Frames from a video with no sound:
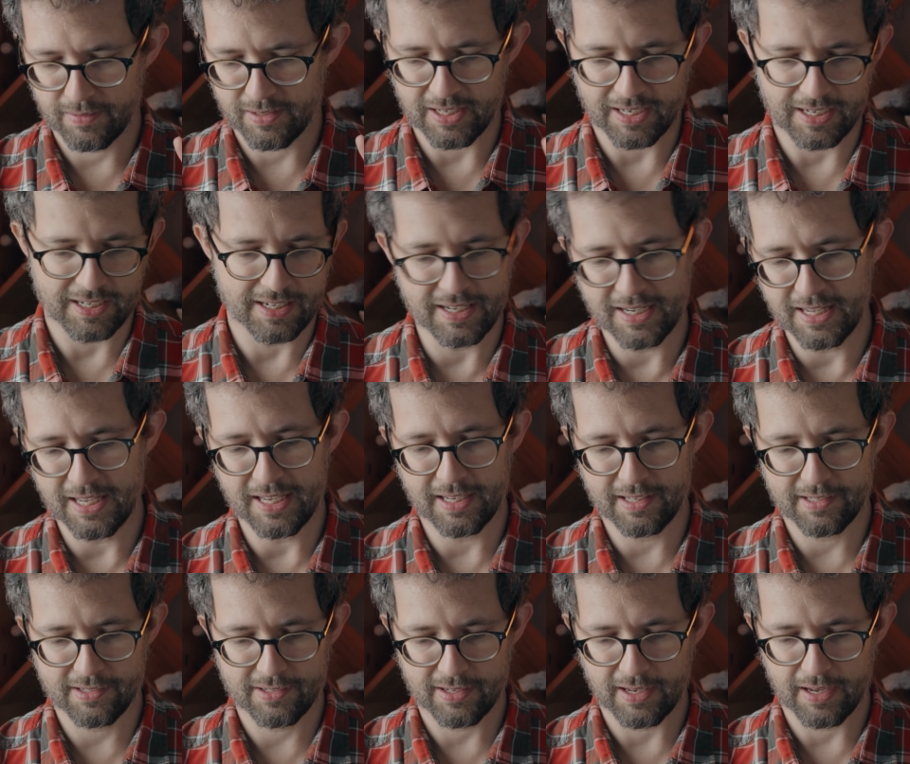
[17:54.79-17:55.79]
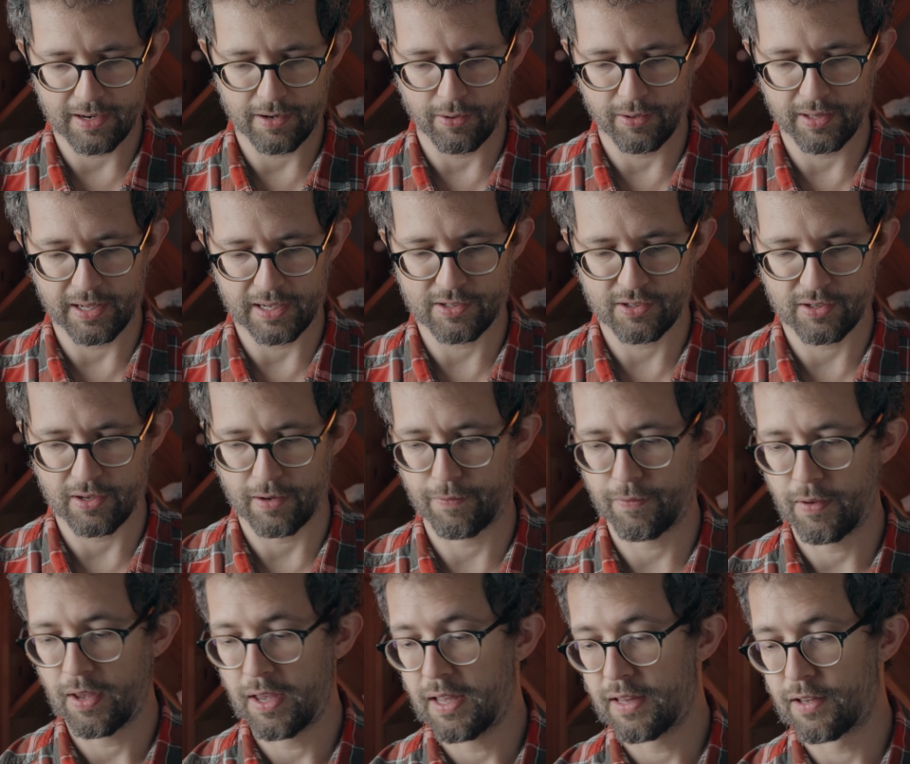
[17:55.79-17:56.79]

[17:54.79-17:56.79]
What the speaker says: techniques and all that stuff.